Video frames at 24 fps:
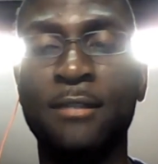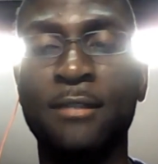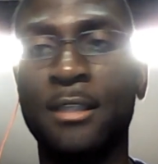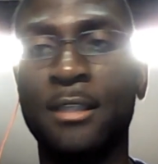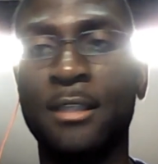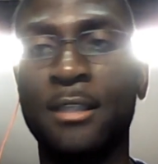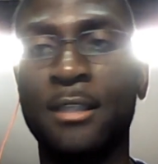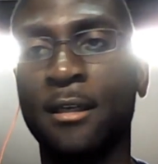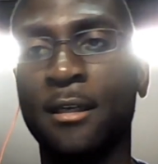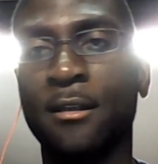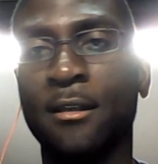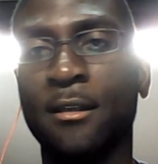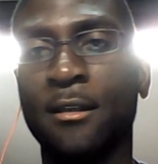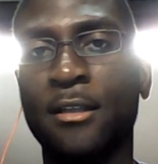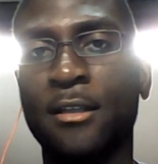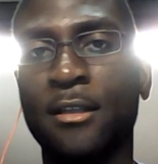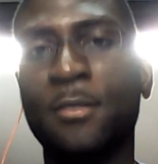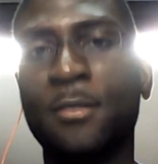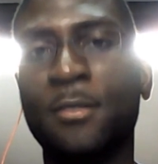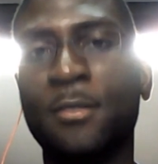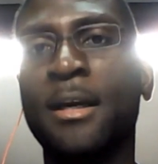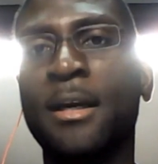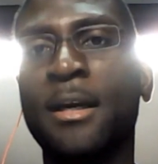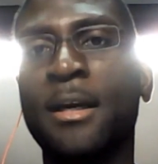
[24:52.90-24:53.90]

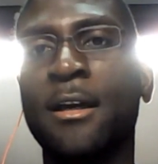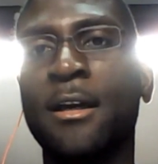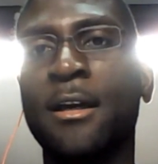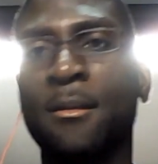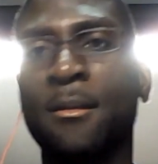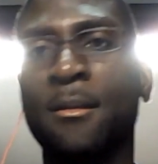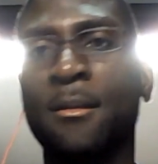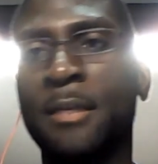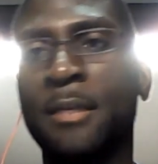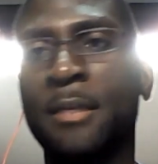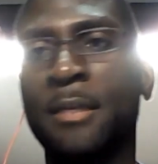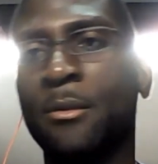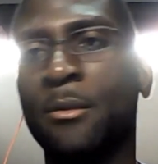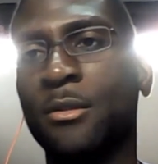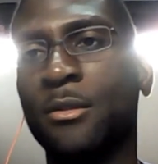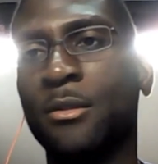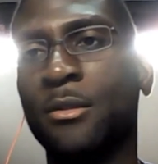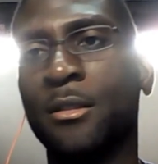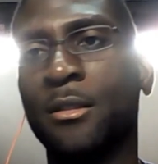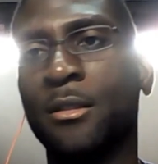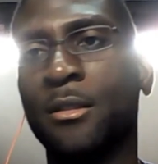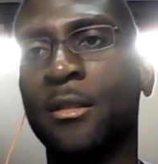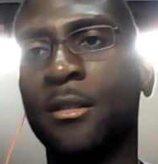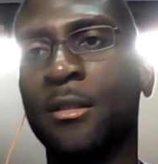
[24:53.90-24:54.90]
creativity and can inspire
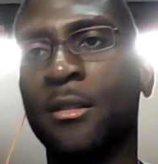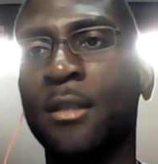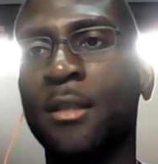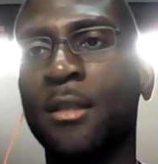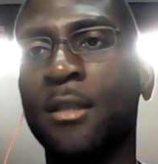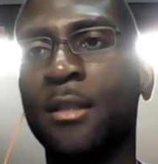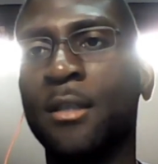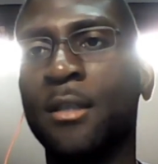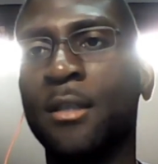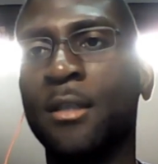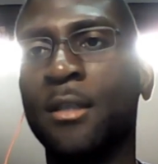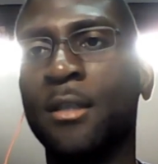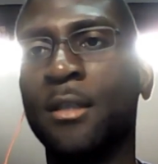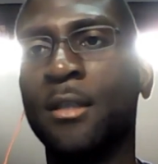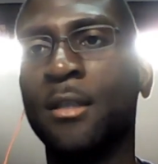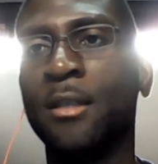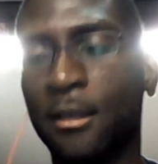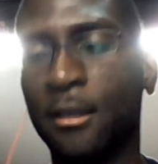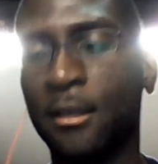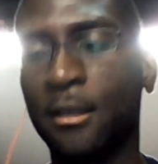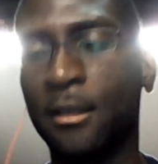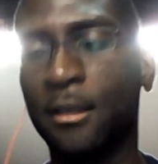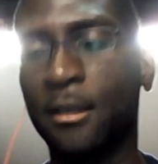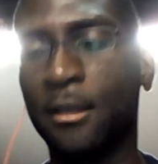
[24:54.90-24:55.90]
other people to
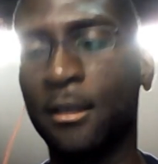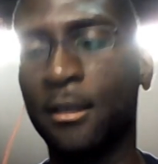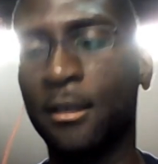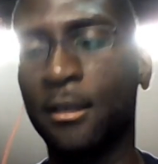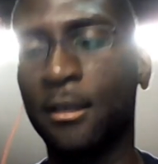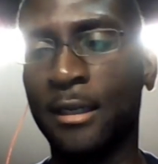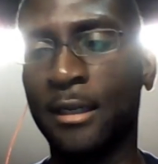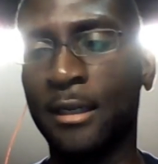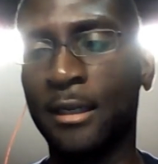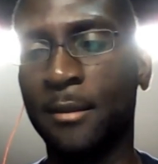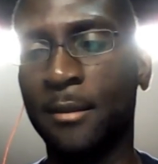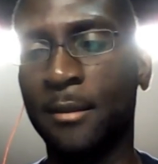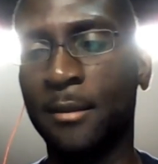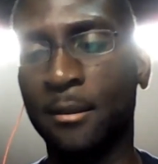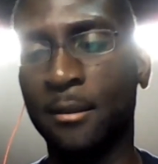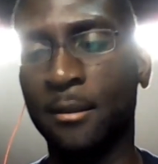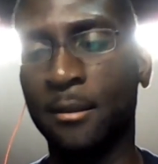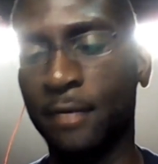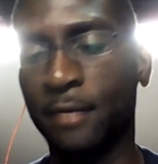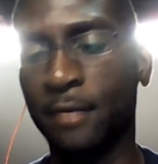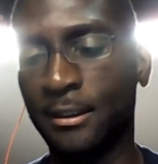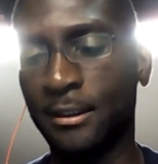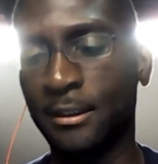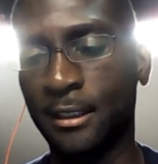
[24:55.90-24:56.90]

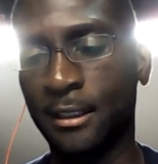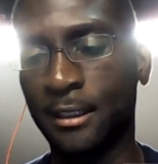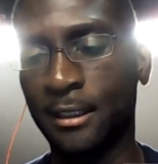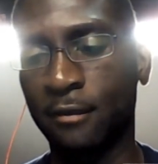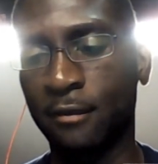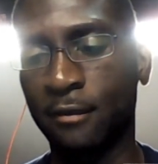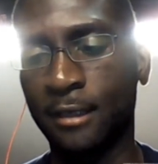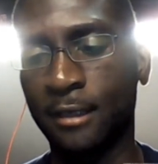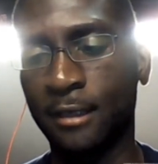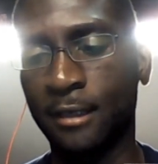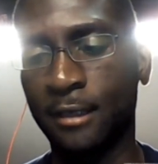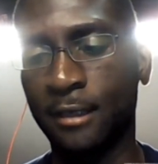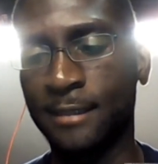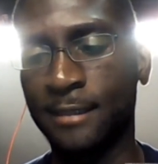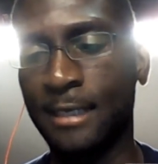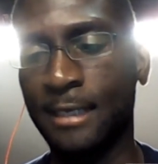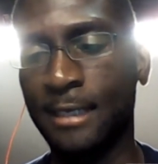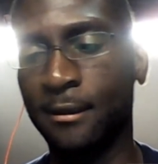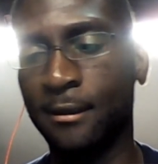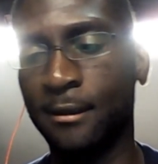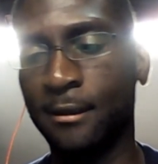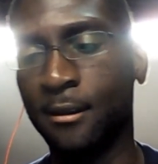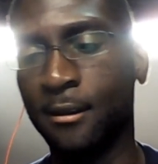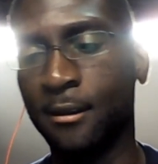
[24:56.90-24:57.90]
develop and embrace their
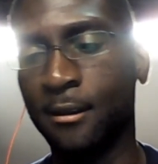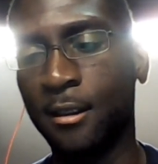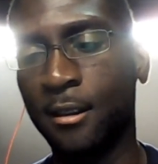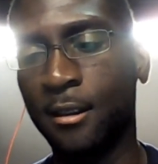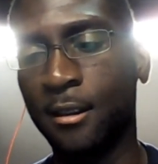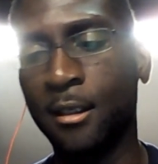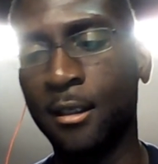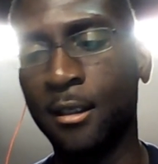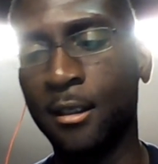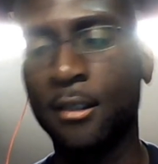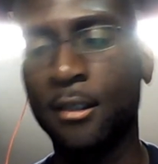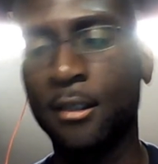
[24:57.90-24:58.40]
creative talent.